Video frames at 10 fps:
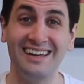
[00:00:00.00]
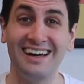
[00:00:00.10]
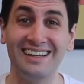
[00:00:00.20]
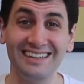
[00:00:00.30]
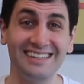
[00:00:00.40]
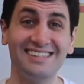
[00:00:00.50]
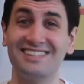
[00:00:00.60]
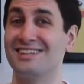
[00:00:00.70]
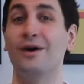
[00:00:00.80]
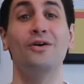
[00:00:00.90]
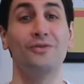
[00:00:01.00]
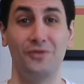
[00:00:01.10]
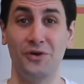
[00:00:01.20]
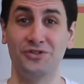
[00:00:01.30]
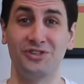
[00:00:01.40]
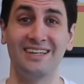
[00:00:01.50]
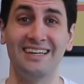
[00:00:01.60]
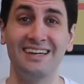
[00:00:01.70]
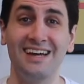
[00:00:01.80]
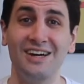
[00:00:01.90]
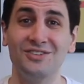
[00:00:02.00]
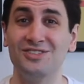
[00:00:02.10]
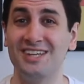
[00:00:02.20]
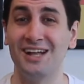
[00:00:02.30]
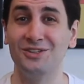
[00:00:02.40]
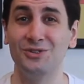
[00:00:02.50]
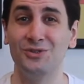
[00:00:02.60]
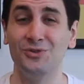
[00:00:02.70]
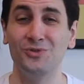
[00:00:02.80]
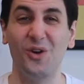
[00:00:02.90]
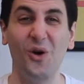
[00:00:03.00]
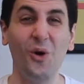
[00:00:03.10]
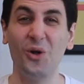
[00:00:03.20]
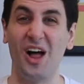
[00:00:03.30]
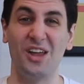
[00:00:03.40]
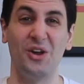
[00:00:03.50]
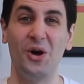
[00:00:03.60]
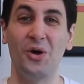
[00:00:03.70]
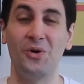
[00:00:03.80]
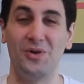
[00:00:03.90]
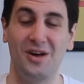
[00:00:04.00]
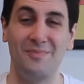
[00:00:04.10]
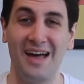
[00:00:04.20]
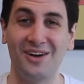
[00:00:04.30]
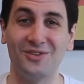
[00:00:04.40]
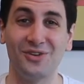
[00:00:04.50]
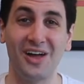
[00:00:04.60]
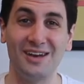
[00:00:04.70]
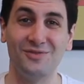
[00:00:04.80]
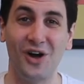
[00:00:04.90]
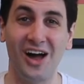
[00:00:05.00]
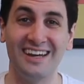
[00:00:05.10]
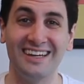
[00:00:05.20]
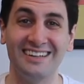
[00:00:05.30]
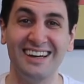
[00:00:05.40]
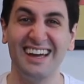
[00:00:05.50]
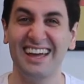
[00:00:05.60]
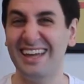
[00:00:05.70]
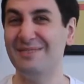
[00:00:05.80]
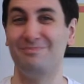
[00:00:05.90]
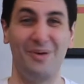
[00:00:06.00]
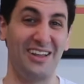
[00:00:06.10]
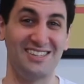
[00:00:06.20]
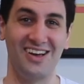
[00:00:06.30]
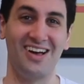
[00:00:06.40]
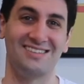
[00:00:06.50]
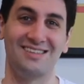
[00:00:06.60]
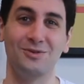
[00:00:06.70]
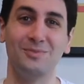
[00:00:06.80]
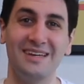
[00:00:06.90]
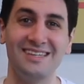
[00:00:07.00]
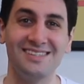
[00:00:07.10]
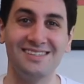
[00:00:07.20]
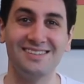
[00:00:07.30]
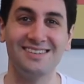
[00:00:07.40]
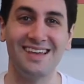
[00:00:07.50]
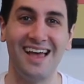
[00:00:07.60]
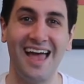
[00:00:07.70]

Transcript: at least virtually, to tell you all I know about creative writing in bite-sized little pieces.